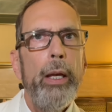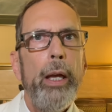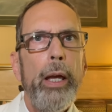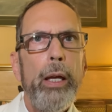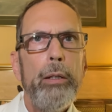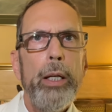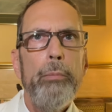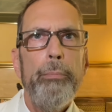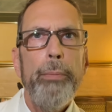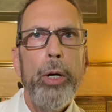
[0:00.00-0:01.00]
and
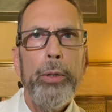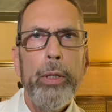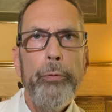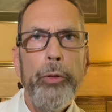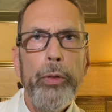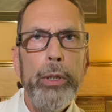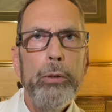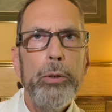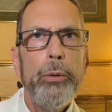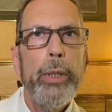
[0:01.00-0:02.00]
part of
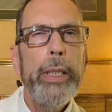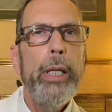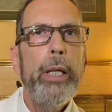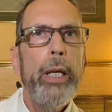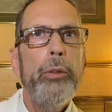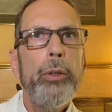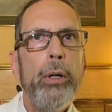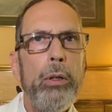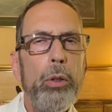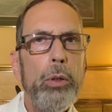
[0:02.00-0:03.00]
SEAL training is
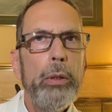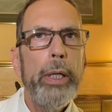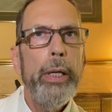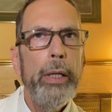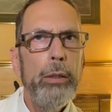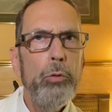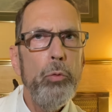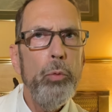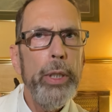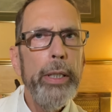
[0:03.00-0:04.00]
called Hell
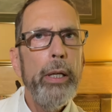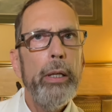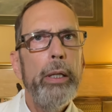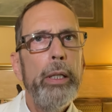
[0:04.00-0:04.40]
Week.